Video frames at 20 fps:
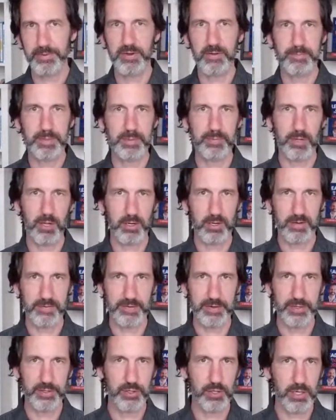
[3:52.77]
You have people all
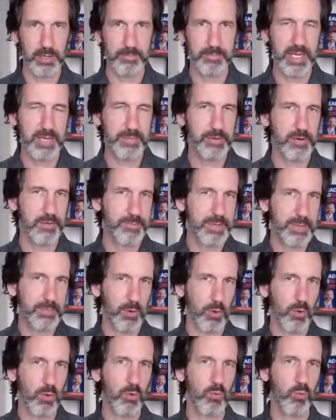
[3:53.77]
over in Europe. Maybe you have
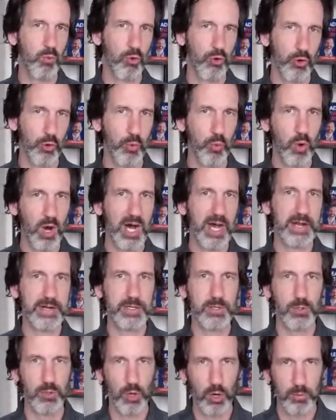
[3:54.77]
people
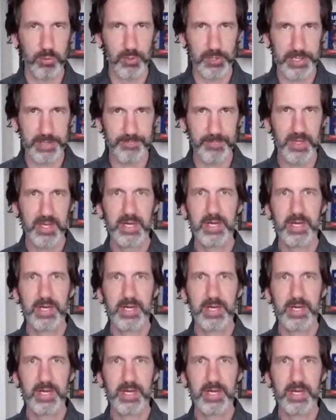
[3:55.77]
worldwide, globally.